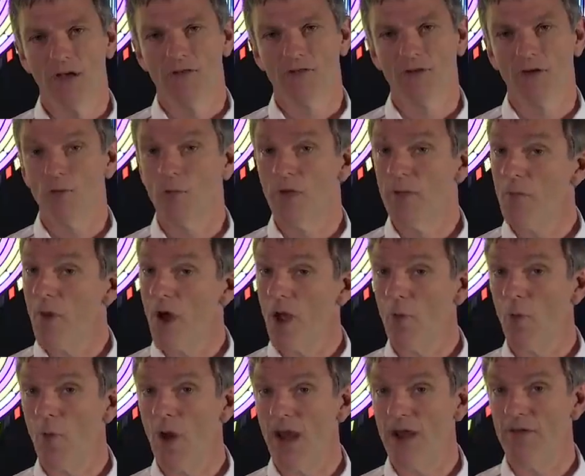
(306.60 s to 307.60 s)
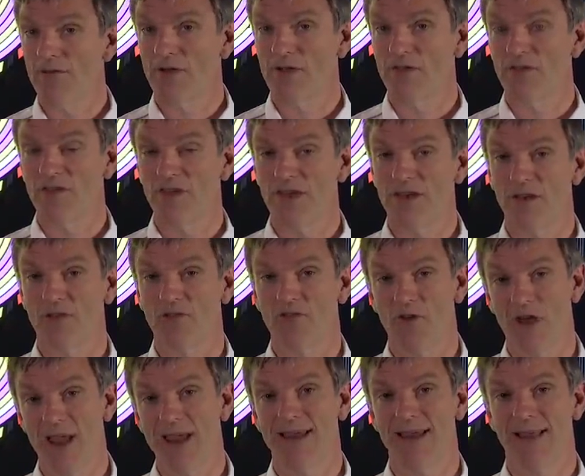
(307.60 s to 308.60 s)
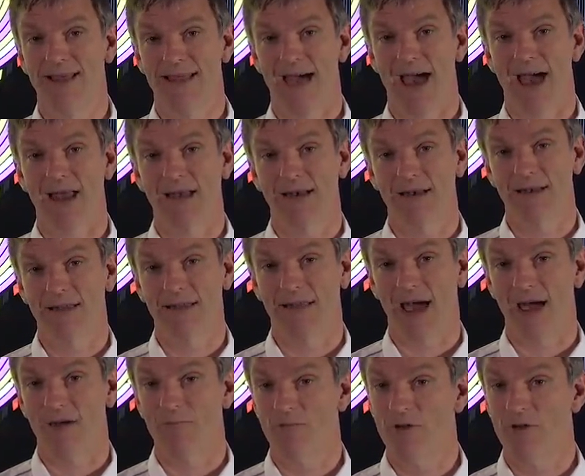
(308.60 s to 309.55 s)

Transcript: So we might well have considered trading that